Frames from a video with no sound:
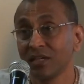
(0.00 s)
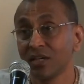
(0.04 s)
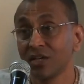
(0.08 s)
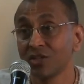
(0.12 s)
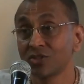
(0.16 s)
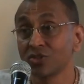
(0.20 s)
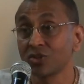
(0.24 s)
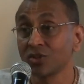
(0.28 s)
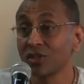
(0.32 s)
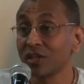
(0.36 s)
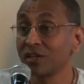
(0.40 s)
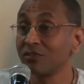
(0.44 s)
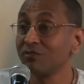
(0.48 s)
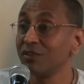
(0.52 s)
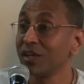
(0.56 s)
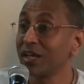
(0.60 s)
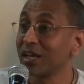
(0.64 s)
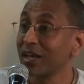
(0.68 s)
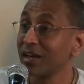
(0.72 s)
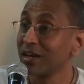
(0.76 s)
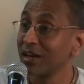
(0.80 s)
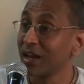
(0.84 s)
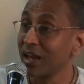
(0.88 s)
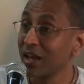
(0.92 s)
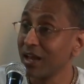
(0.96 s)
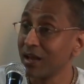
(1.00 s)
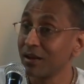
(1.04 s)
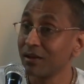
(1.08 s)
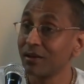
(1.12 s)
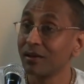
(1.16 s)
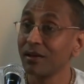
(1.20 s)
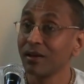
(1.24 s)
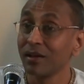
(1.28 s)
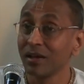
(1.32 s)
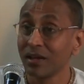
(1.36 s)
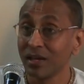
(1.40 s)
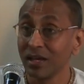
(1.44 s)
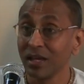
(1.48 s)
so that we can
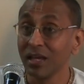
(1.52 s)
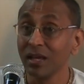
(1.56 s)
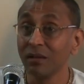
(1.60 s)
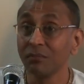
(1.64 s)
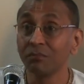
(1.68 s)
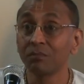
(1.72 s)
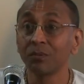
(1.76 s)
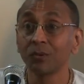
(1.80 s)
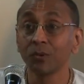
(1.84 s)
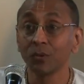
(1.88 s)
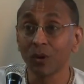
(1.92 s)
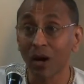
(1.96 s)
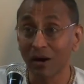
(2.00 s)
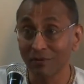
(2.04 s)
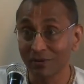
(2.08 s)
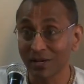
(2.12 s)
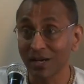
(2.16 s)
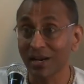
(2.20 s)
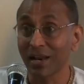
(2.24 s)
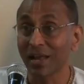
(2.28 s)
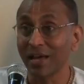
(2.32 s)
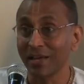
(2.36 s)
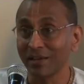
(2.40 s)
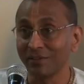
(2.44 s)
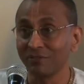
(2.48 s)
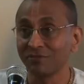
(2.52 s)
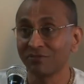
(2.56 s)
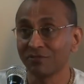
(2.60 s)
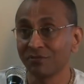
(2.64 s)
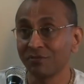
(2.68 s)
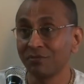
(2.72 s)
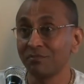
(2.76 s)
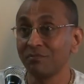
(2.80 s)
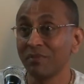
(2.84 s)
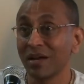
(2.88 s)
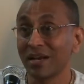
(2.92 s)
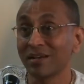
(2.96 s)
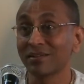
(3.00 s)
improve our
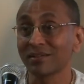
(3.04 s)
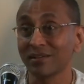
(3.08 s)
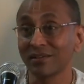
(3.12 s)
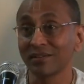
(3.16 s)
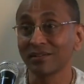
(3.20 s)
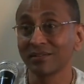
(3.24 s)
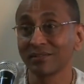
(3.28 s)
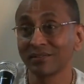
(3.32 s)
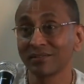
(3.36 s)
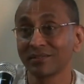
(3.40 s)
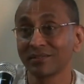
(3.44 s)
life better.